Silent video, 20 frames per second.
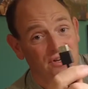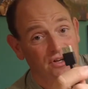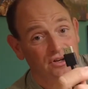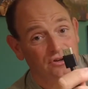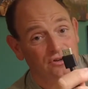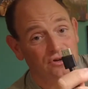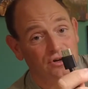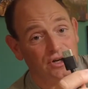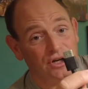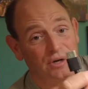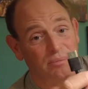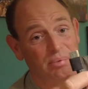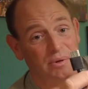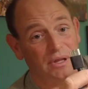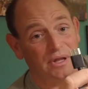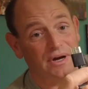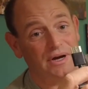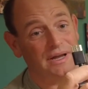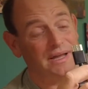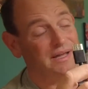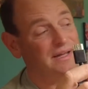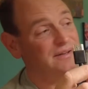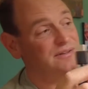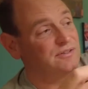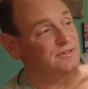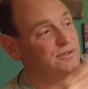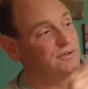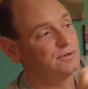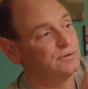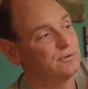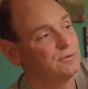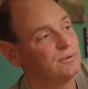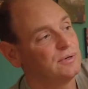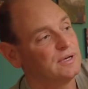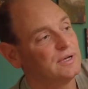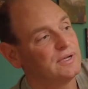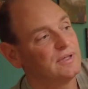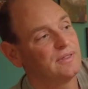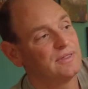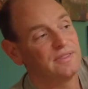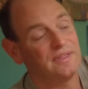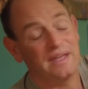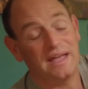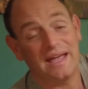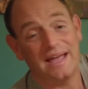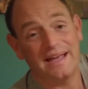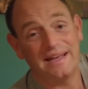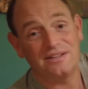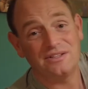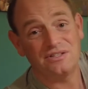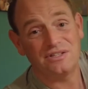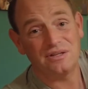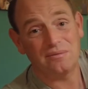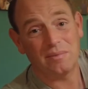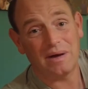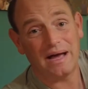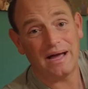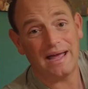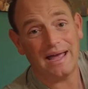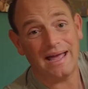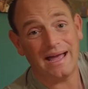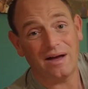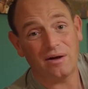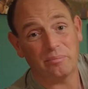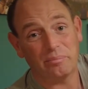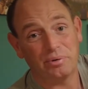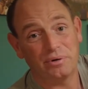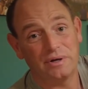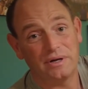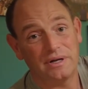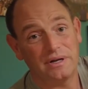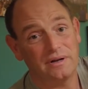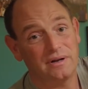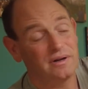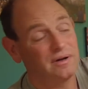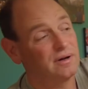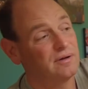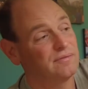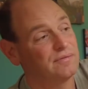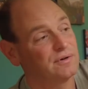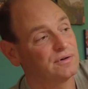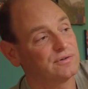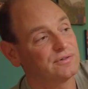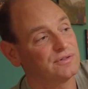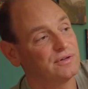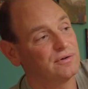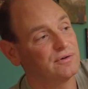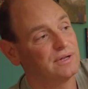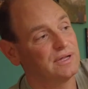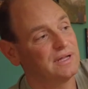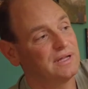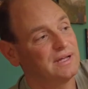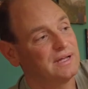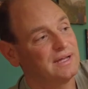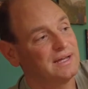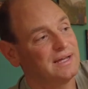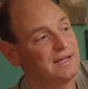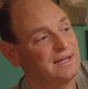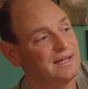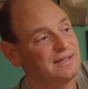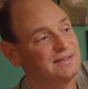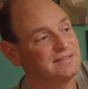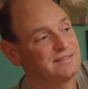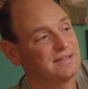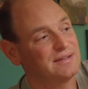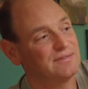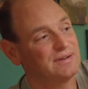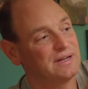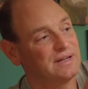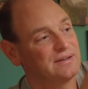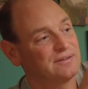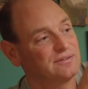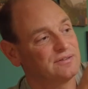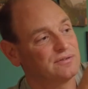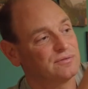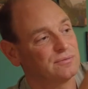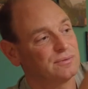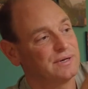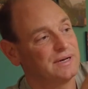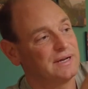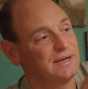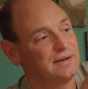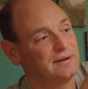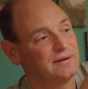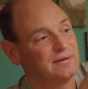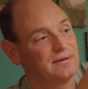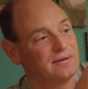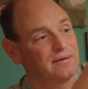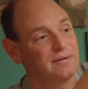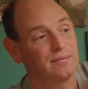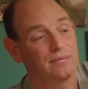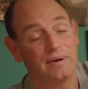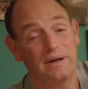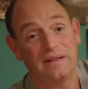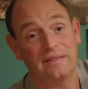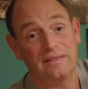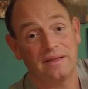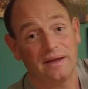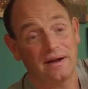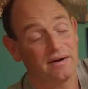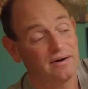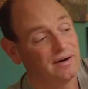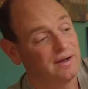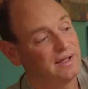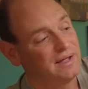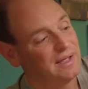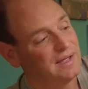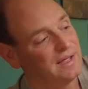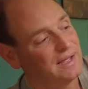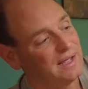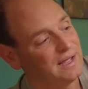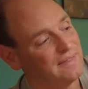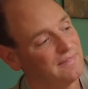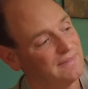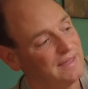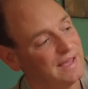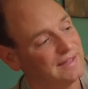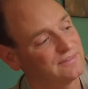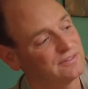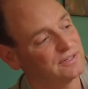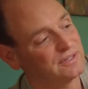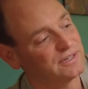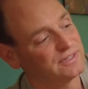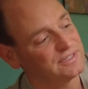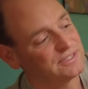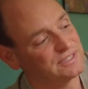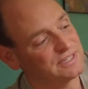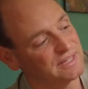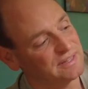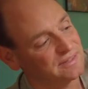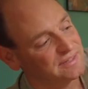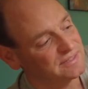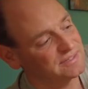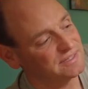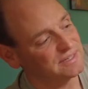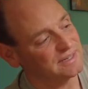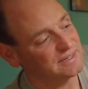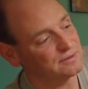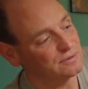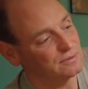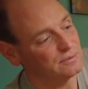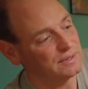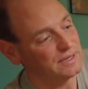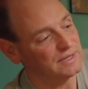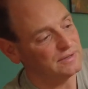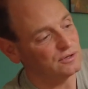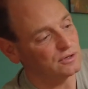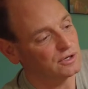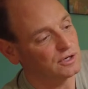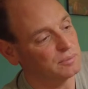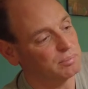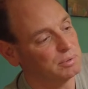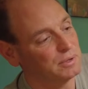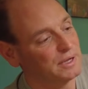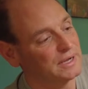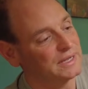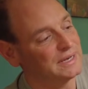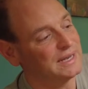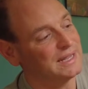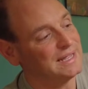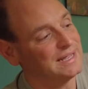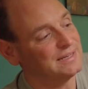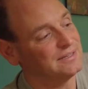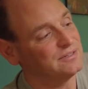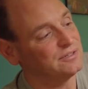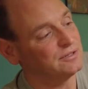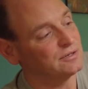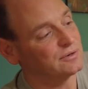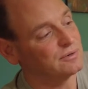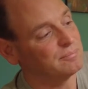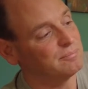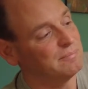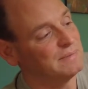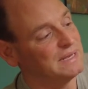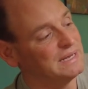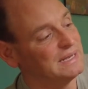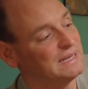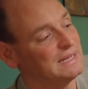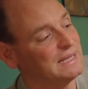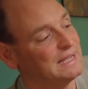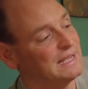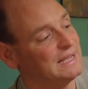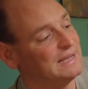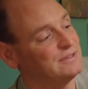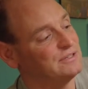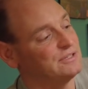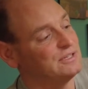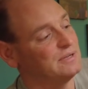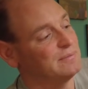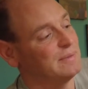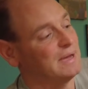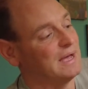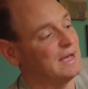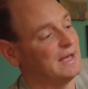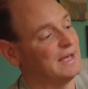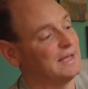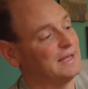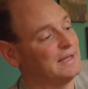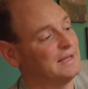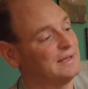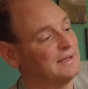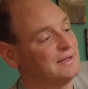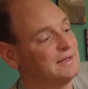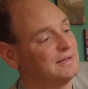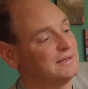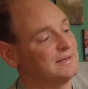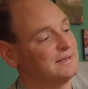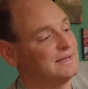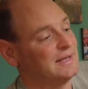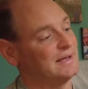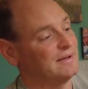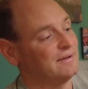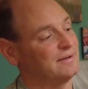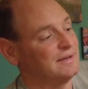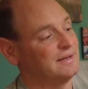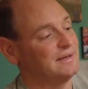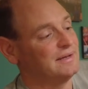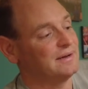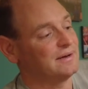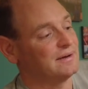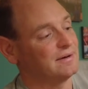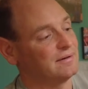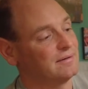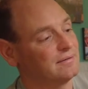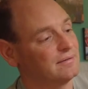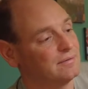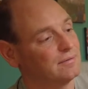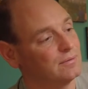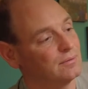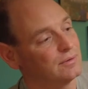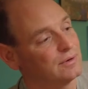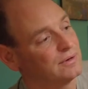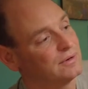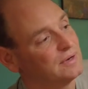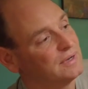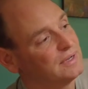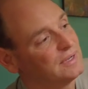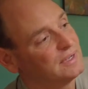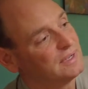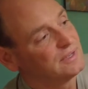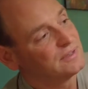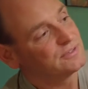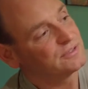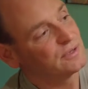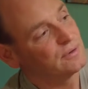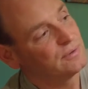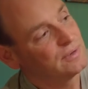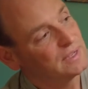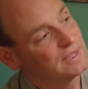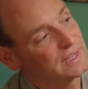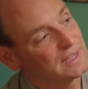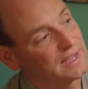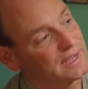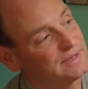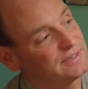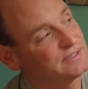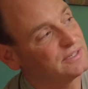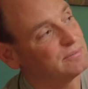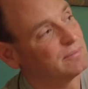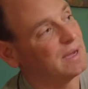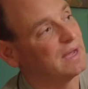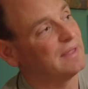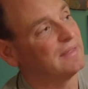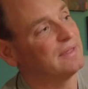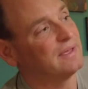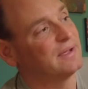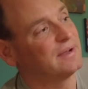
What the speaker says: you're going to plug into the HDMI output of your Sony a7s III, right there. And that's going to send the signal, and you're going to plug it into your mini HDMI down here. So HDMI